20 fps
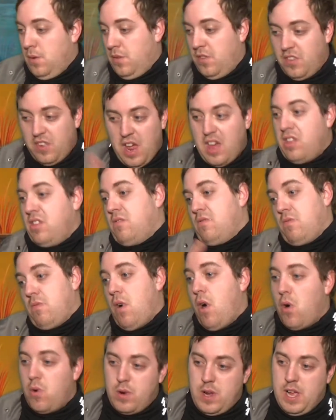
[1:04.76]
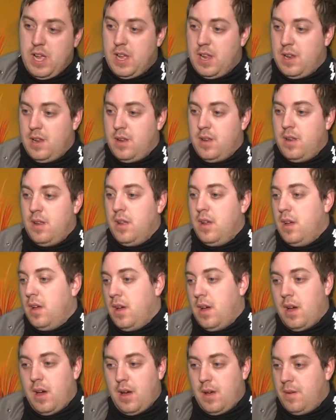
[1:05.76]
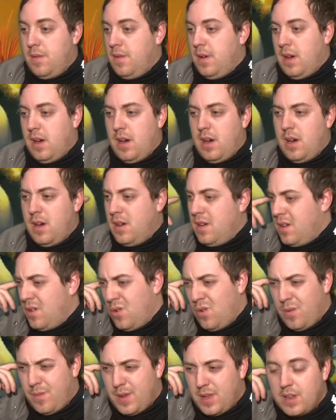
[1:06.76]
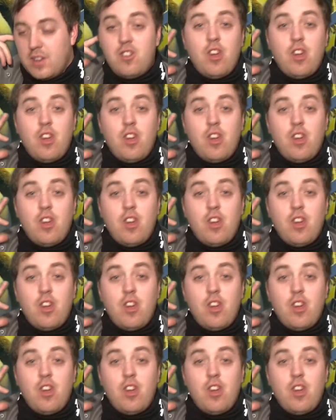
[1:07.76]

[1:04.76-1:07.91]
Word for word: Seth Rogen, uh, who am I?